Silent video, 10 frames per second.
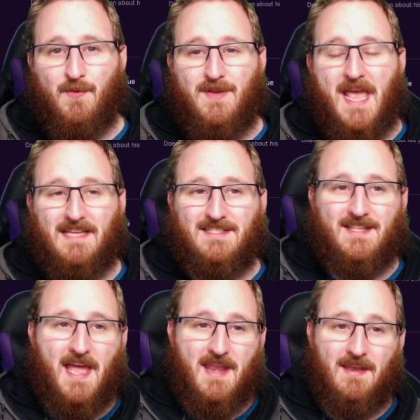yes
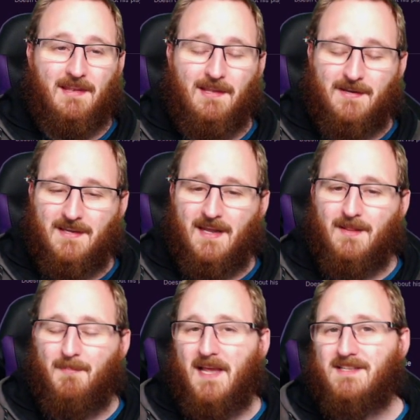then, looking at
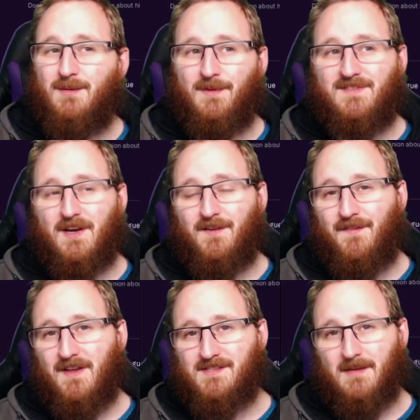the players that we've signed,
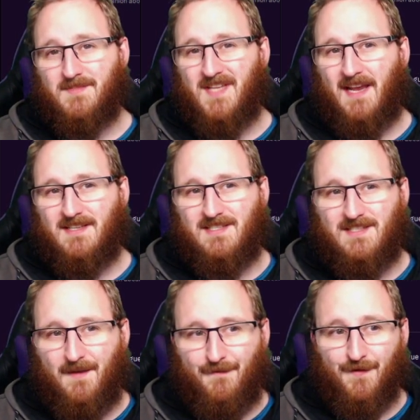first up, Zack
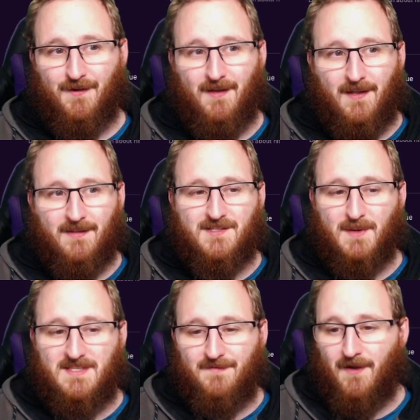Steffen, the
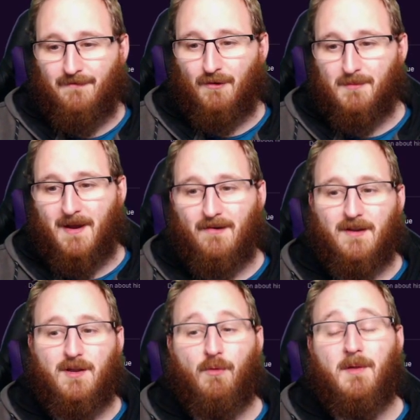twenty-five-year-old
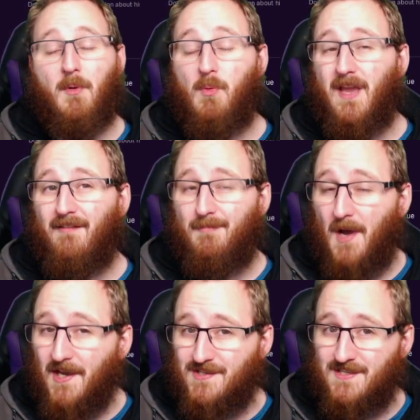American goalkeeper we have
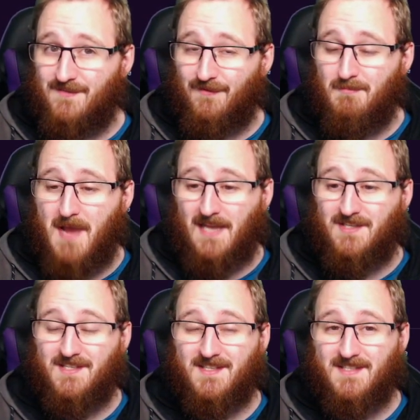purchased from
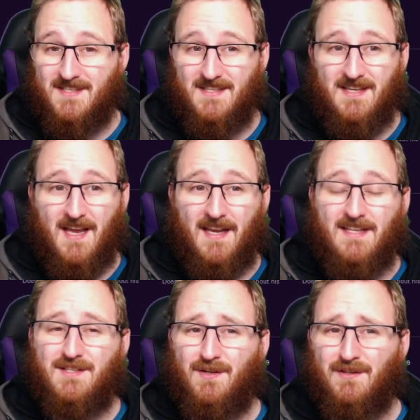Manchester City.
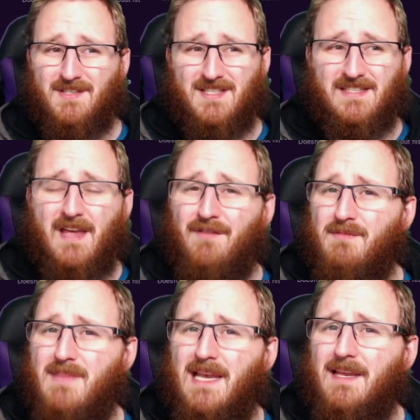He's cost
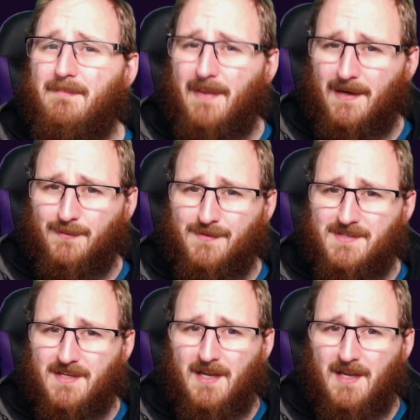seven million pounds,